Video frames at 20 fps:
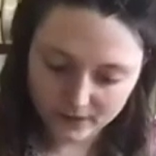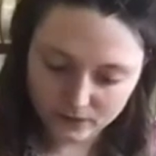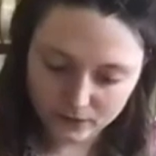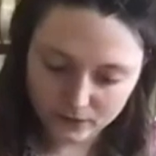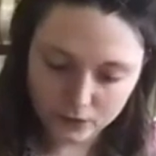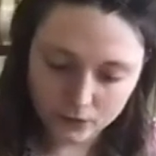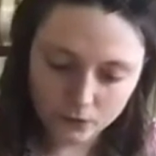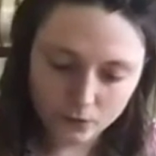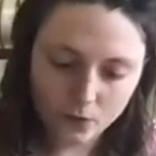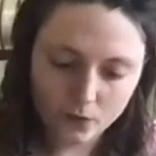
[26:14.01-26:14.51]

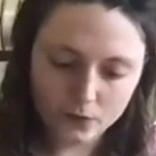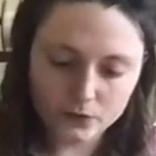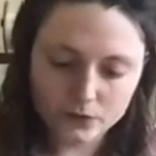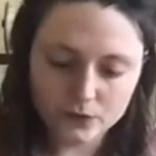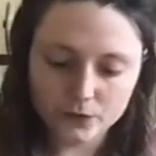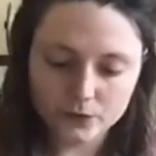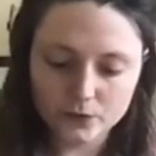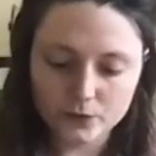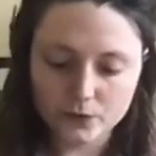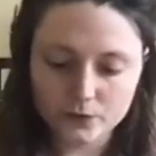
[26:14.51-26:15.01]
if you want
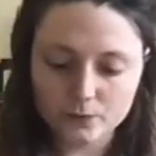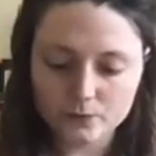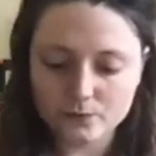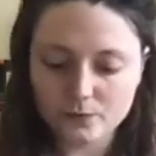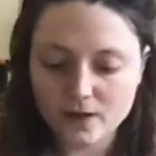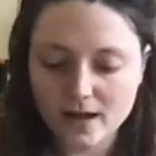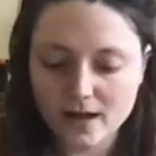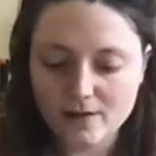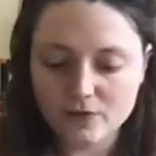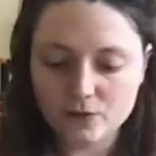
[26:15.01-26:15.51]
to
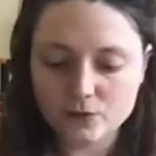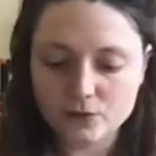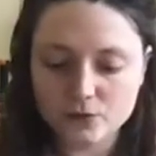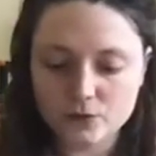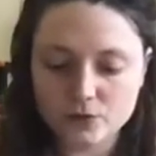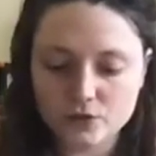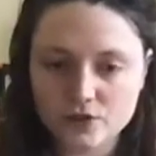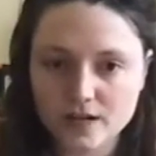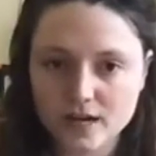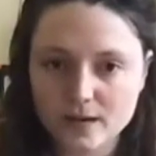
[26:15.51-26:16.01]
have the two
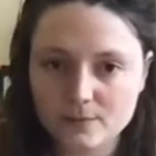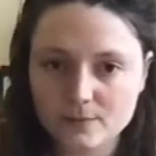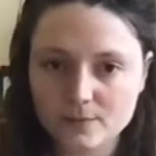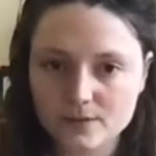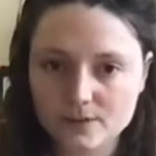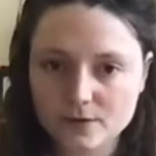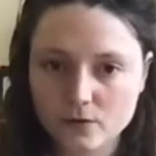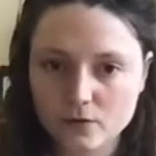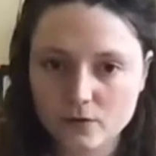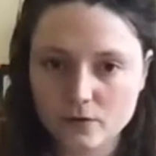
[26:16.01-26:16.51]

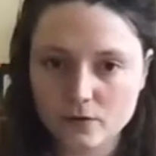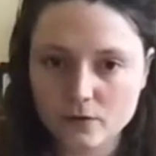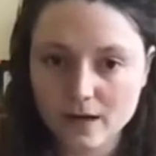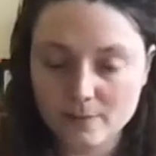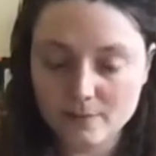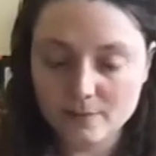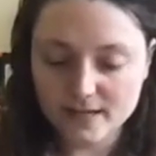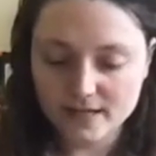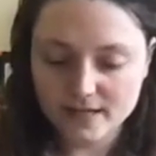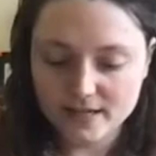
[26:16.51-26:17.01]
shapes
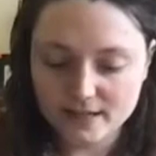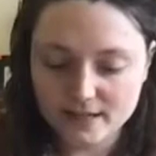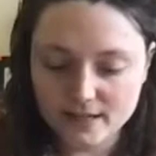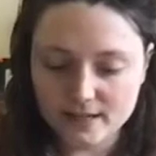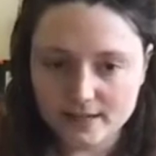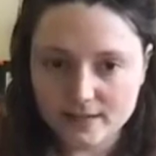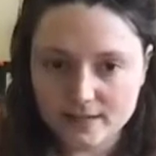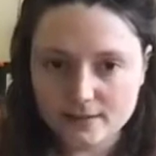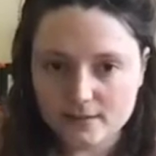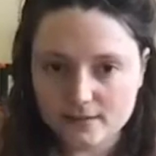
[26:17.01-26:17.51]
overlapping
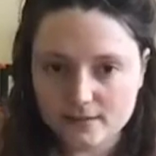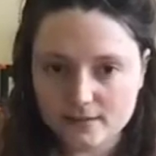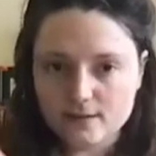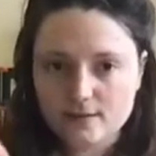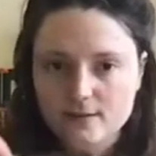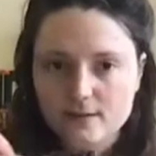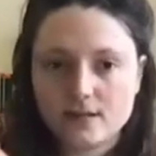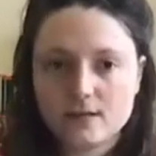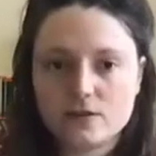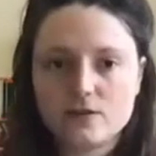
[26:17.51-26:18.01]
like
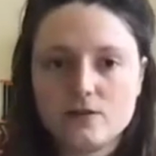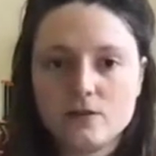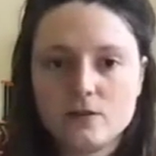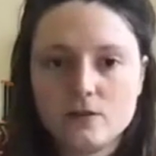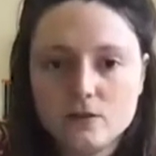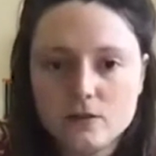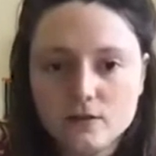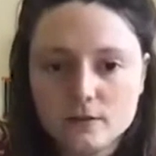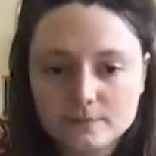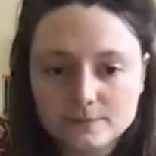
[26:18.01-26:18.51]
like so.